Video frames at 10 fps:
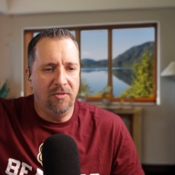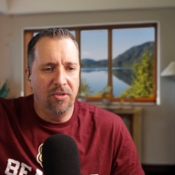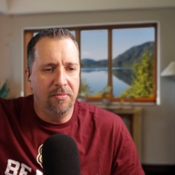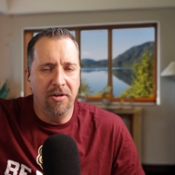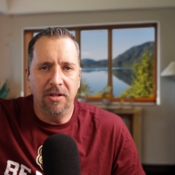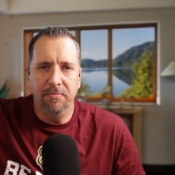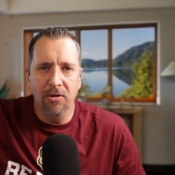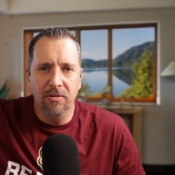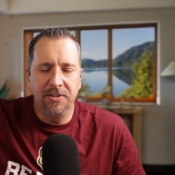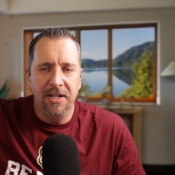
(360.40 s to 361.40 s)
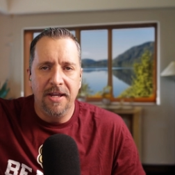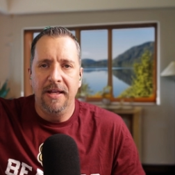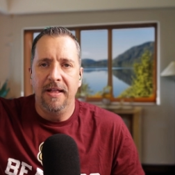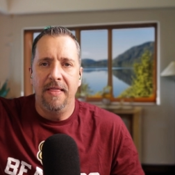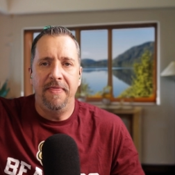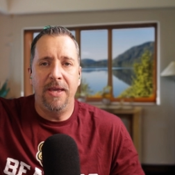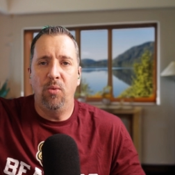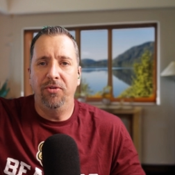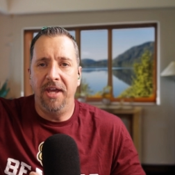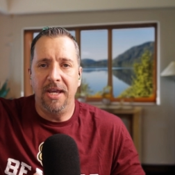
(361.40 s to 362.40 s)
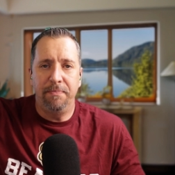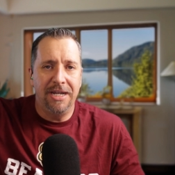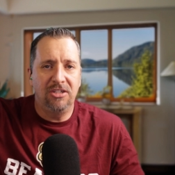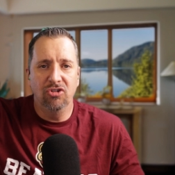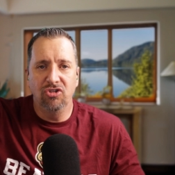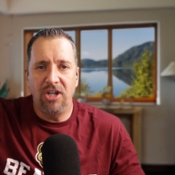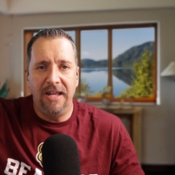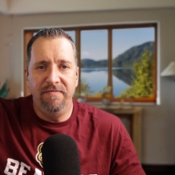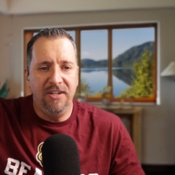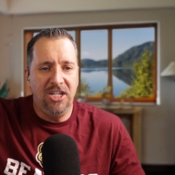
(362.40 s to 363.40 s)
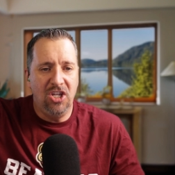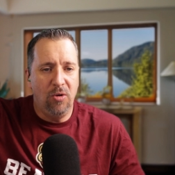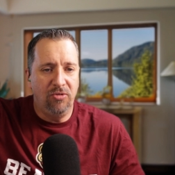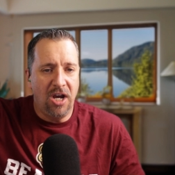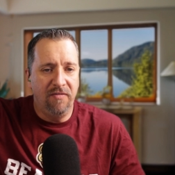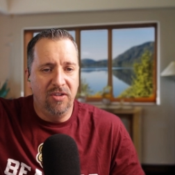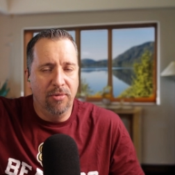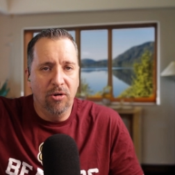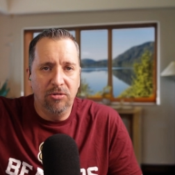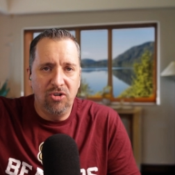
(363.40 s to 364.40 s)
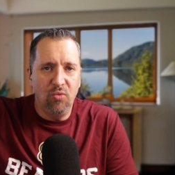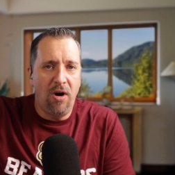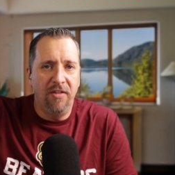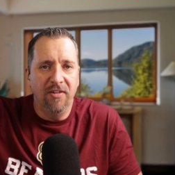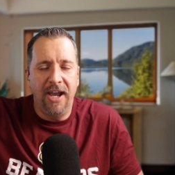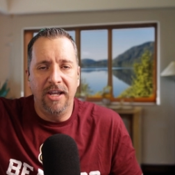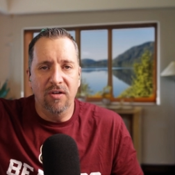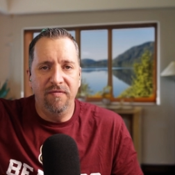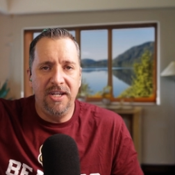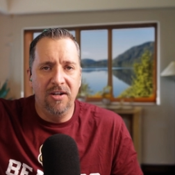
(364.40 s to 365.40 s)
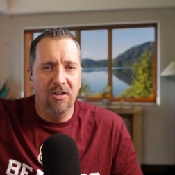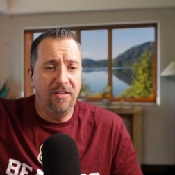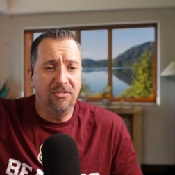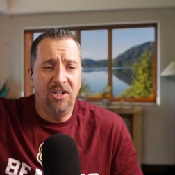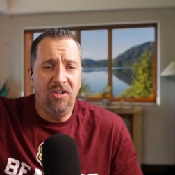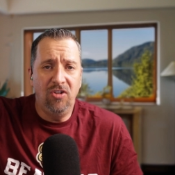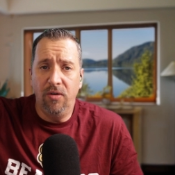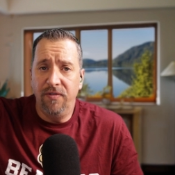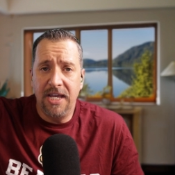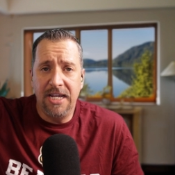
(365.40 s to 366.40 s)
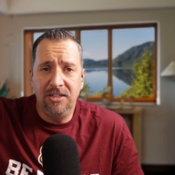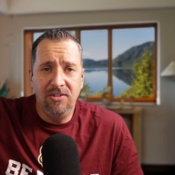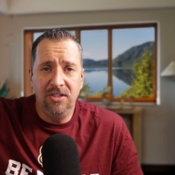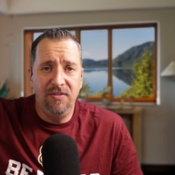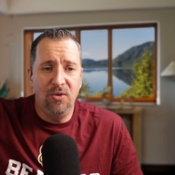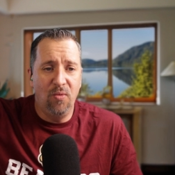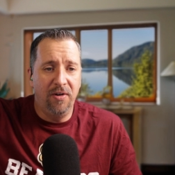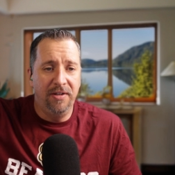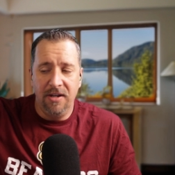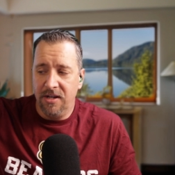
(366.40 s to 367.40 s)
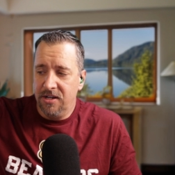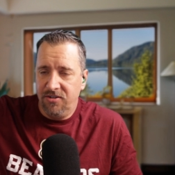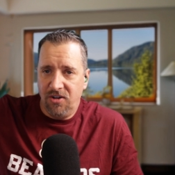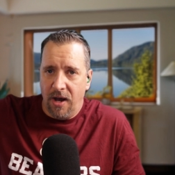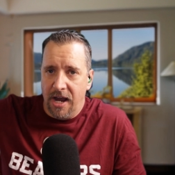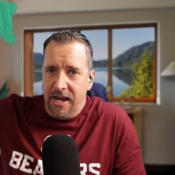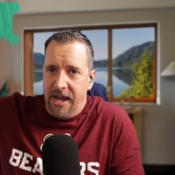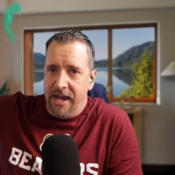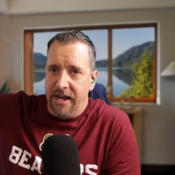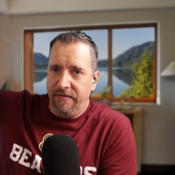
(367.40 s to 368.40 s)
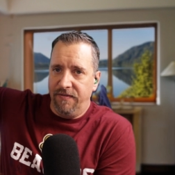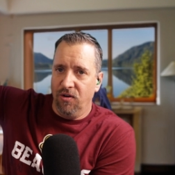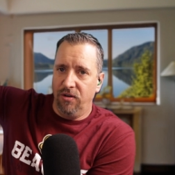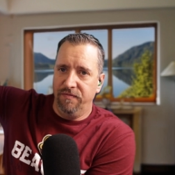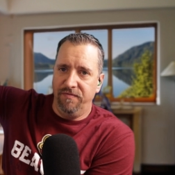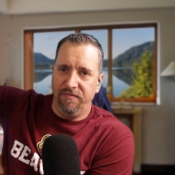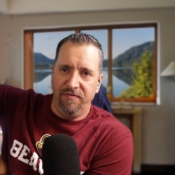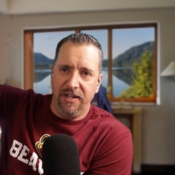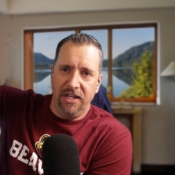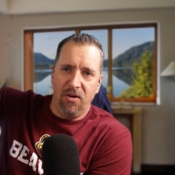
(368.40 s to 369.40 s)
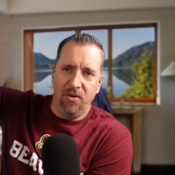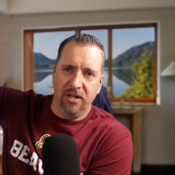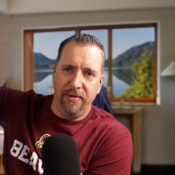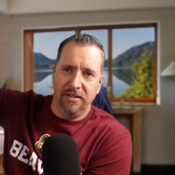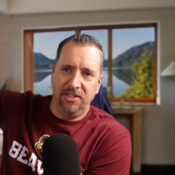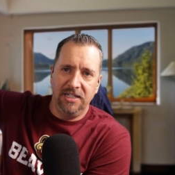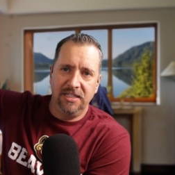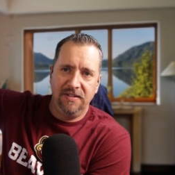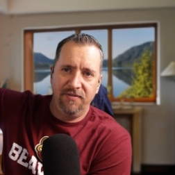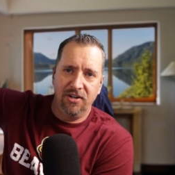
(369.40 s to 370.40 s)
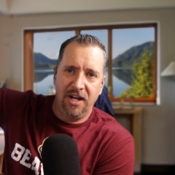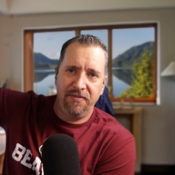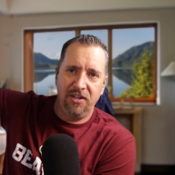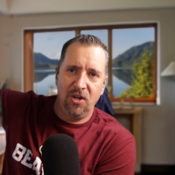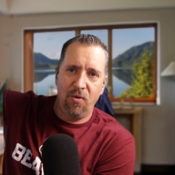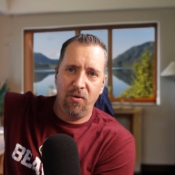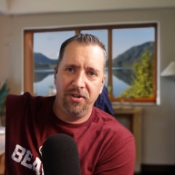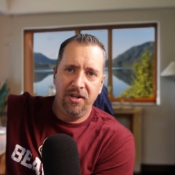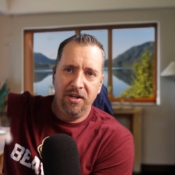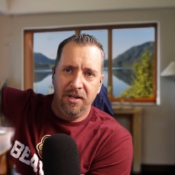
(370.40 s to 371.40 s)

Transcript: of North American birds, they will take pictures and videos of the birds while they're at your feeder. They'll send you notifications if you want. So I have, if you're on video, you're going to be able to see this. If you're not, then you won't.